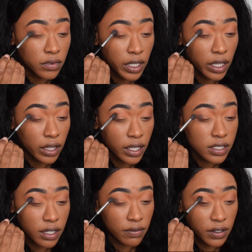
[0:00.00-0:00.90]
yeah that's
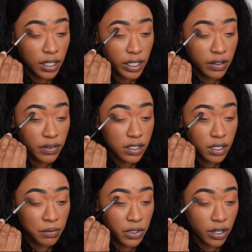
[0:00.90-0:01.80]
definitely giving
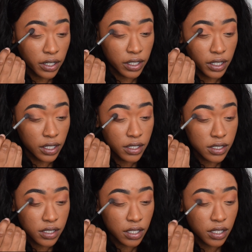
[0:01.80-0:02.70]
some
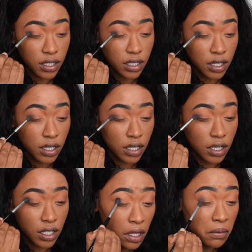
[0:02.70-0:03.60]
darkness
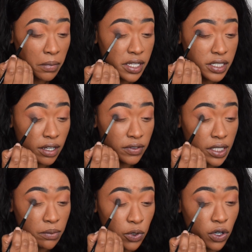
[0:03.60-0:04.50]
but it's
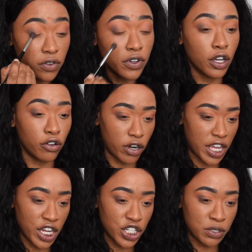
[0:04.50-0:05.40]
definitely more of a
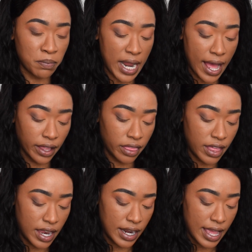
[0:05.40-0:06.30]
grayish black
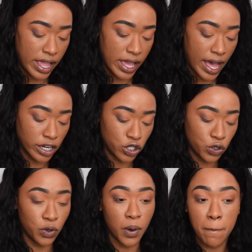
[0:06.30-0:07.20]
than a
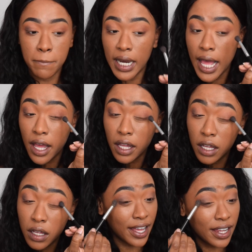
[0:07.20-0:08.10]
actual black
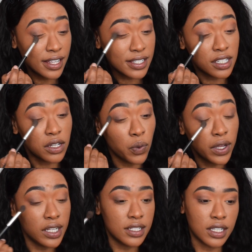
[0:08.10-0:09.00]
this is the
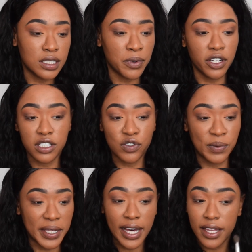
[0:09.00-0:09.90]
weirdest experience for
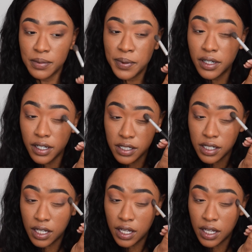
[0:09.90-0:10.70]
me guys because